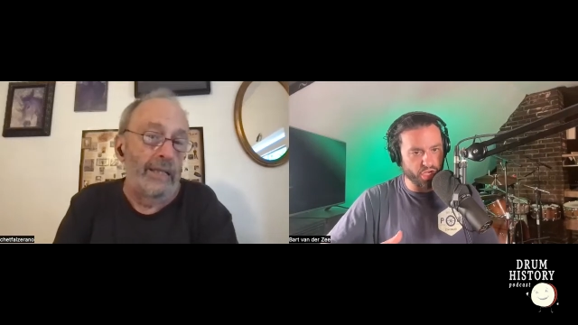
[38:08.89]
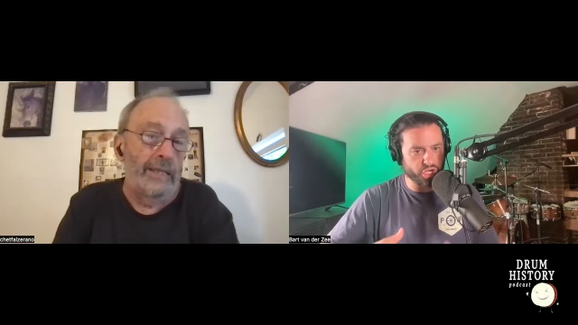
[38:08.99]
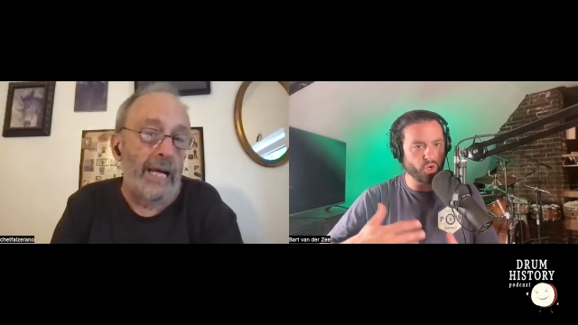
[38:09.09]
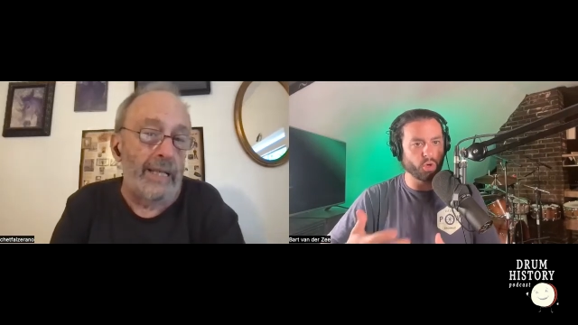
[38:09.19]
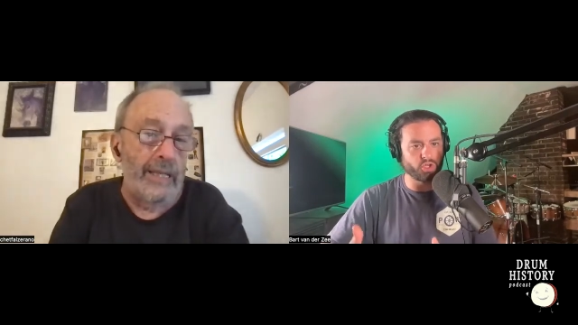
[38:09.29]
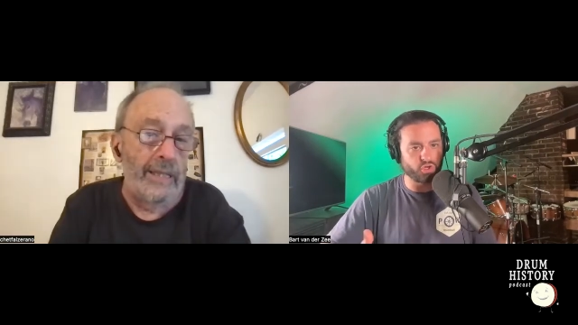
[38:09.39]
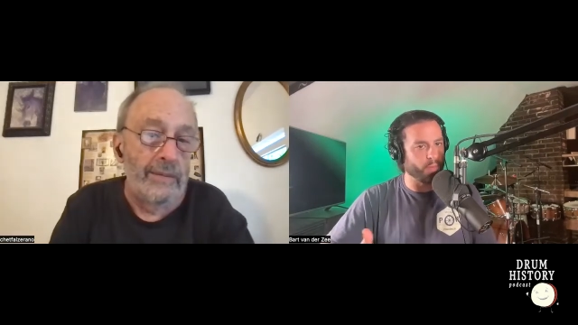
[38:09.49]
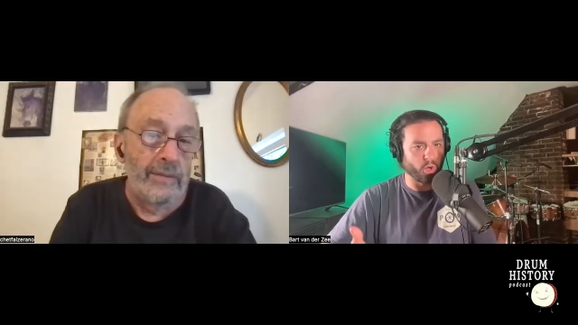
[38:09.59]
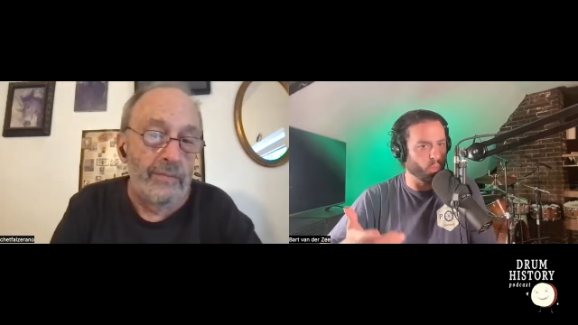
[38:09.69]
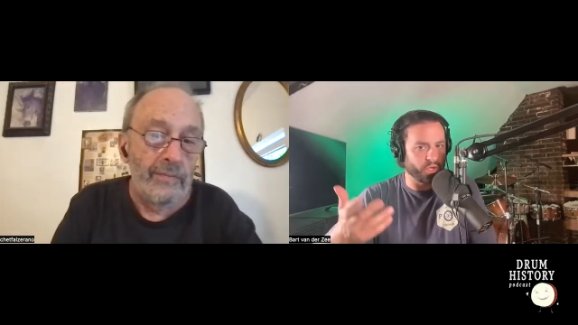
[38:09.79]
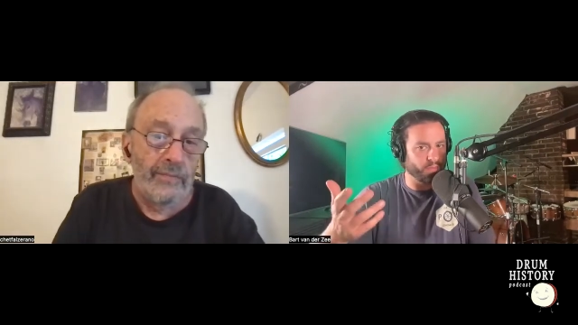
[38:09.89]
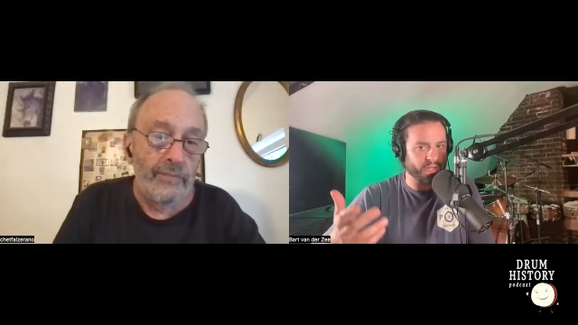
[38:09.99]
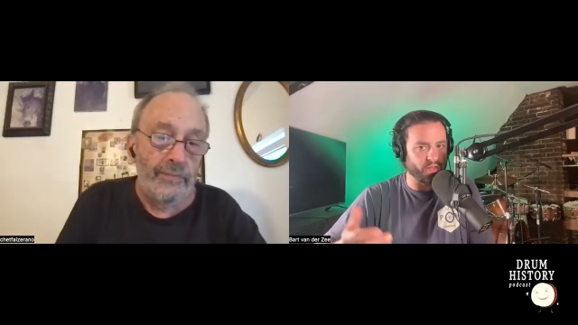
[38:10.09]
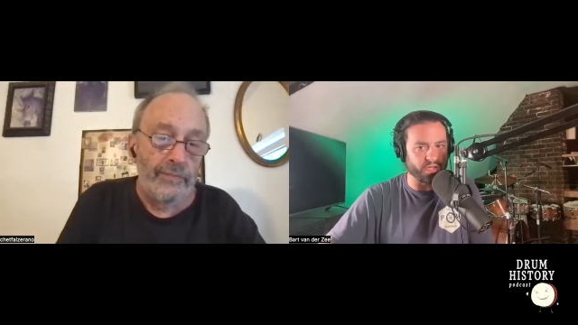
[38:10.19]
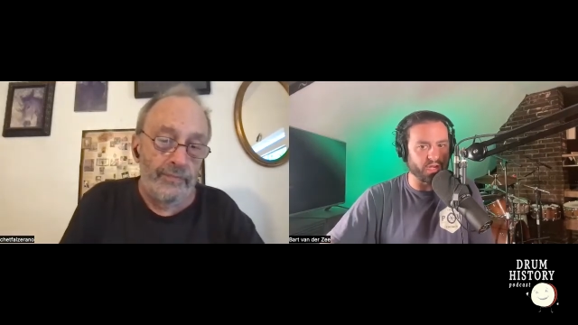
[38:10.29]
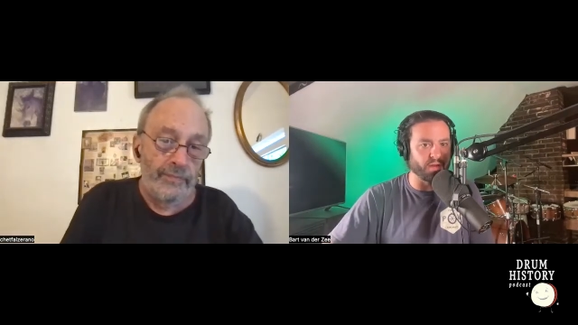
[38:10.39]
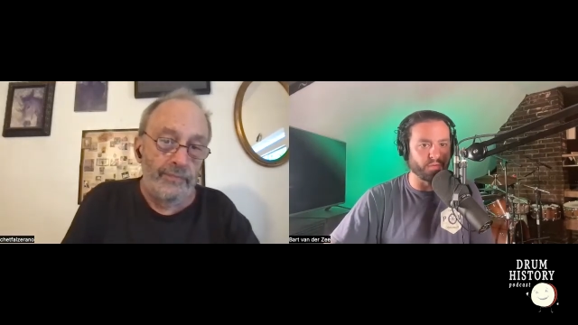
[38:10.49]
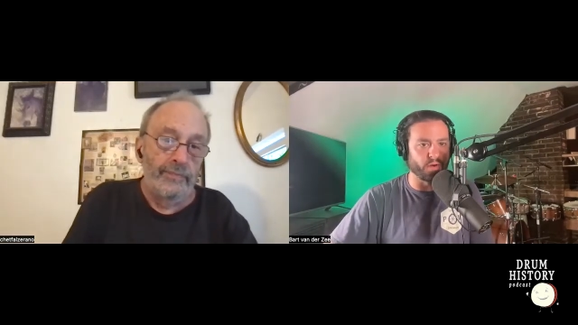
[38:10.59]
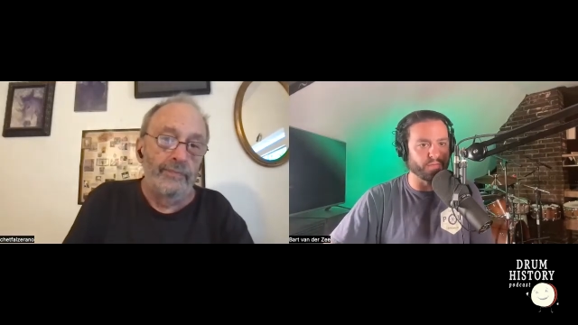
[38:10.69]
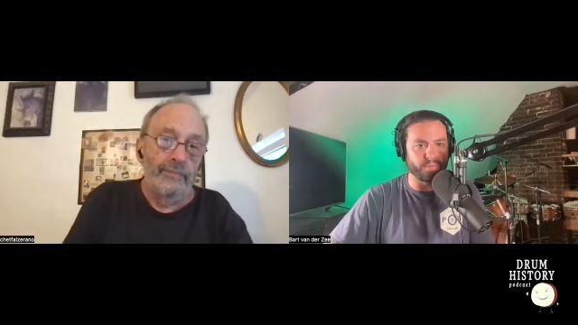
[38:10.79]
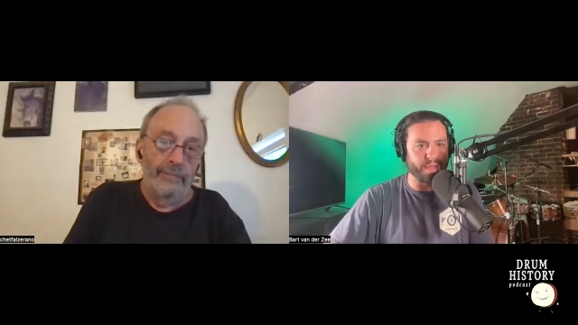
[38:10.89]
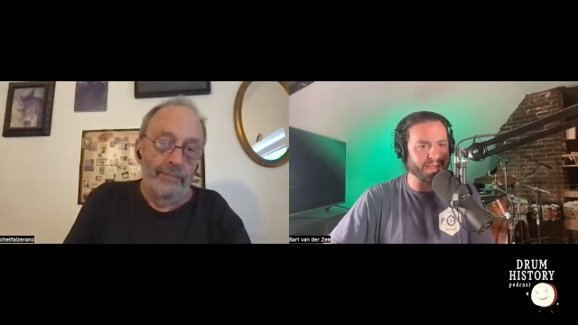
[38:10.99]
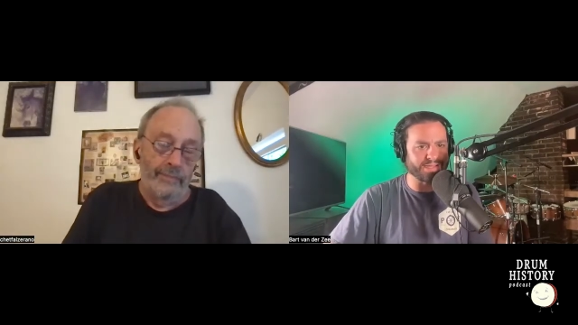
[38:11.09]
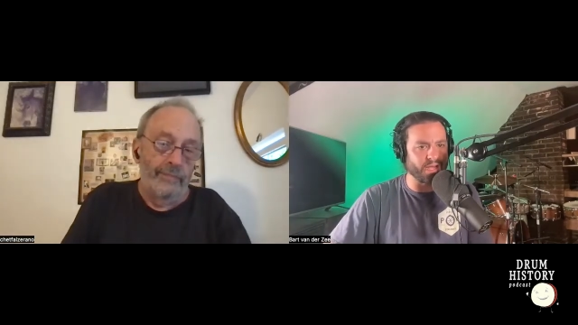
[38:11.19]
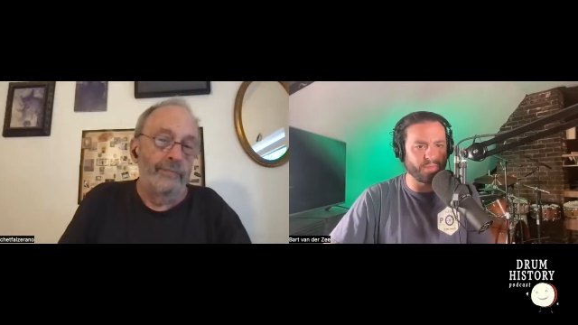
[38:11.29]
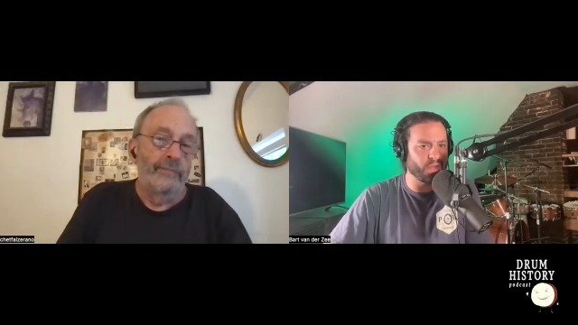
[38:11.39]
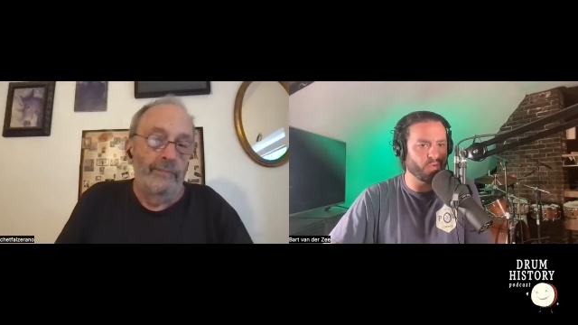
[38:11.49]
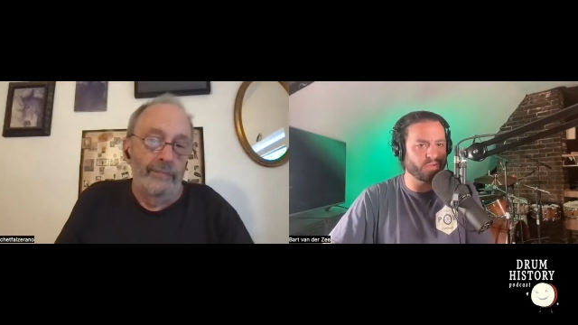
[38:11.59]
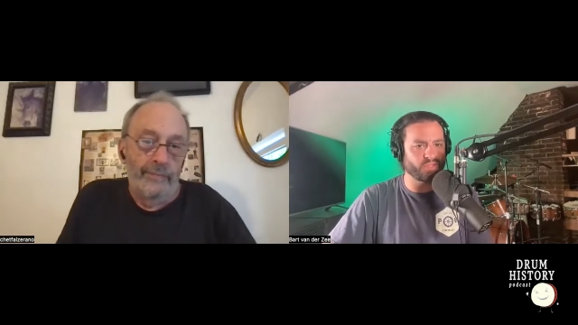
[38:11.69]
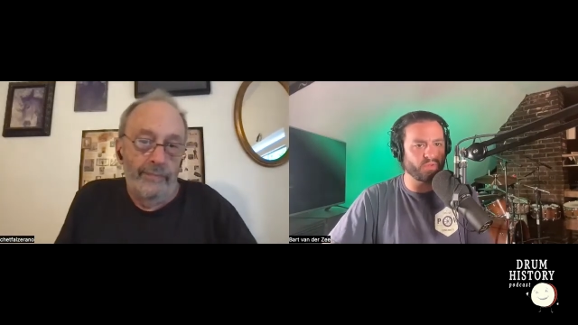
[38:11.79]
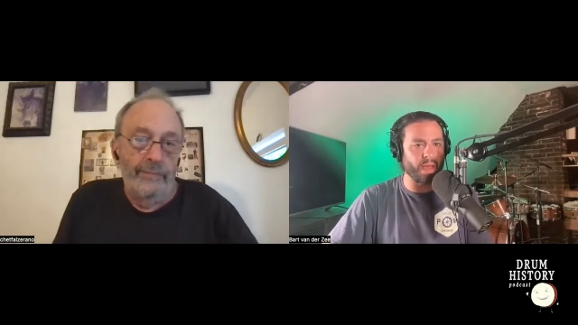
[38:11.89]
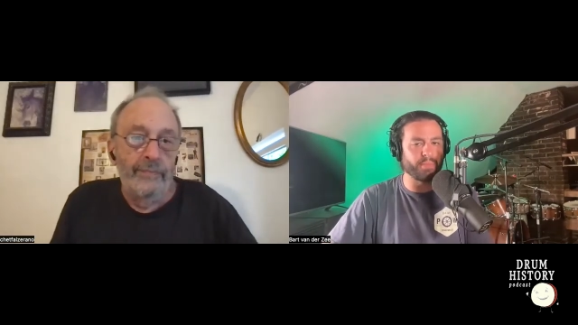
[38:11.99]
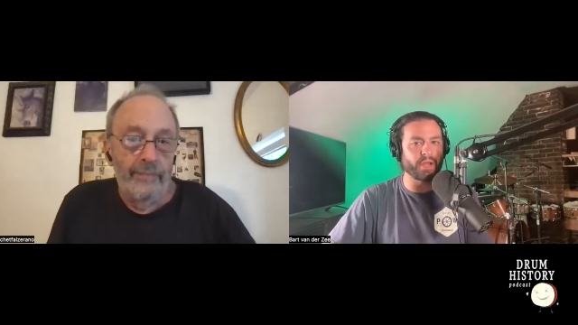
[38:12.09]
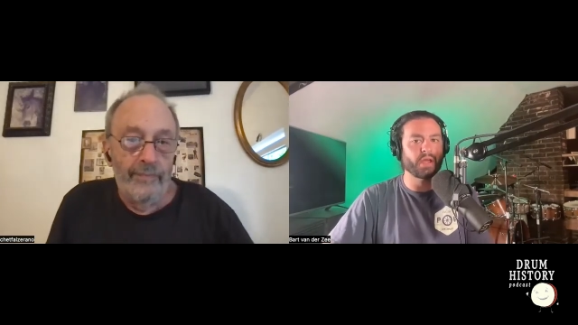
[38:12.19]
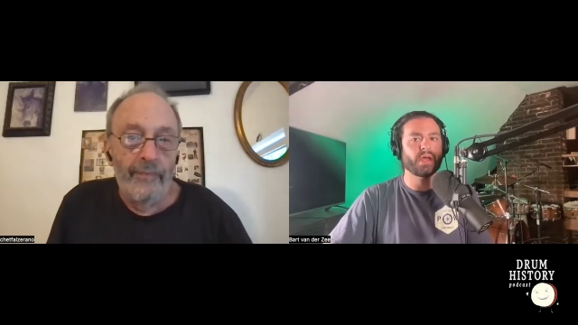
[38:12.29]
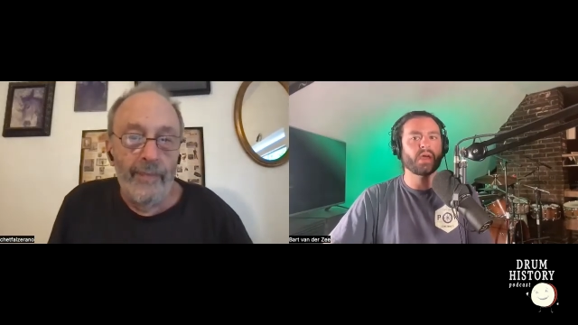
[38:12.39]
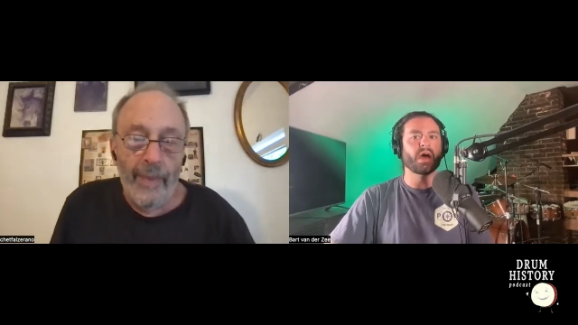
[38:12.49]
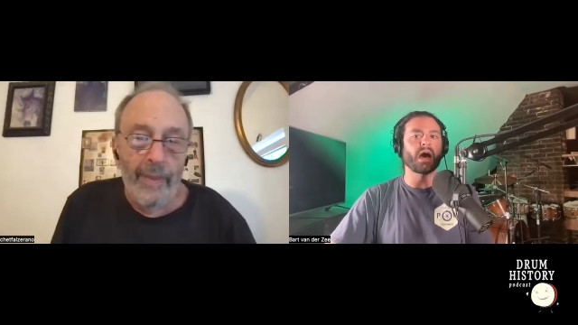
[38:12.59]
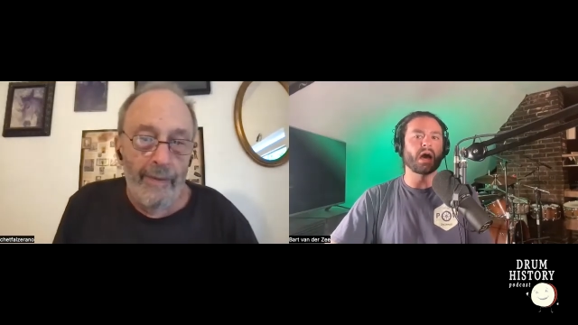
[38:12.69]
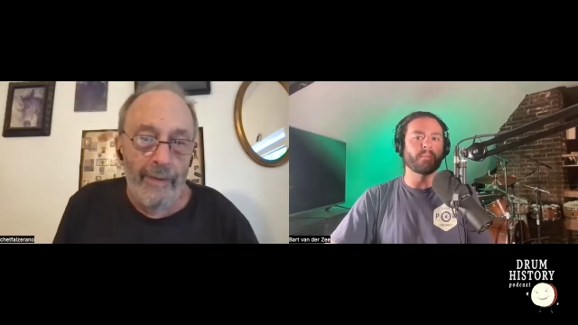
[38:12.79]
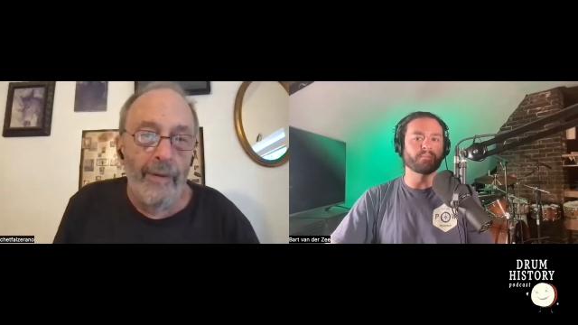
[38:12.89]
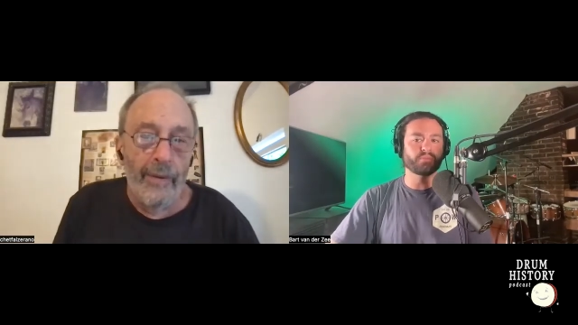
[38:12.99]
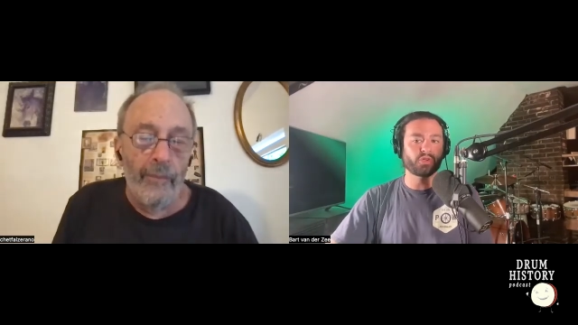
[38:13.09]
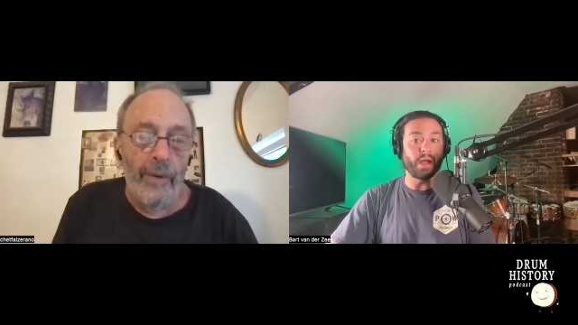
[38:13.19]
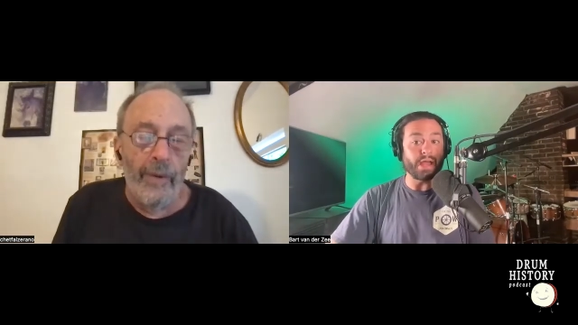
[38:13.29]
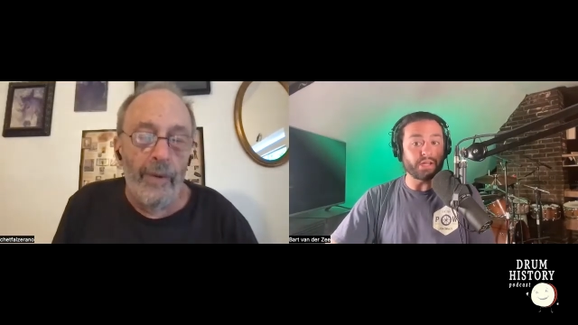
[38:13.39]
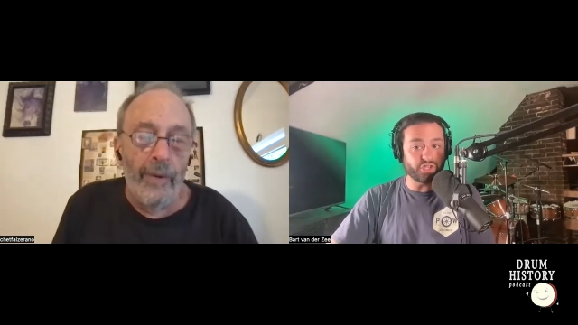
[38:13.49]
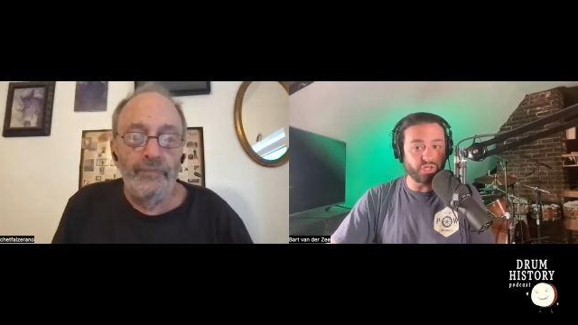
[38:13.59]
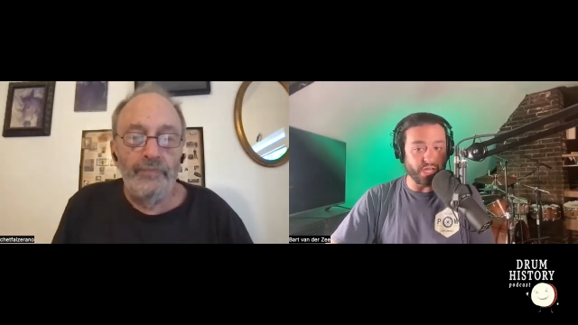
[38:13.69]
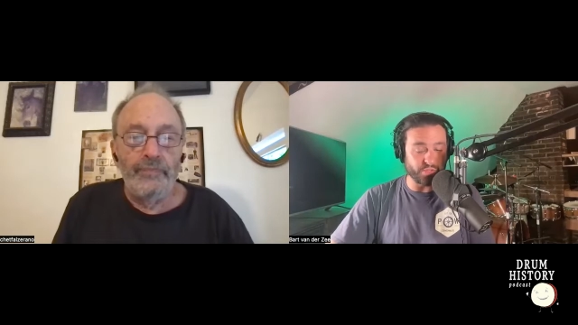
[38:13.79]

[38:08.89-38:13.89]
Speaker 1: A, a, exactly. newer drummer wouldn't be on the cover of the magazine. I mean, they wouldn't do that. But um, Gretsch, right.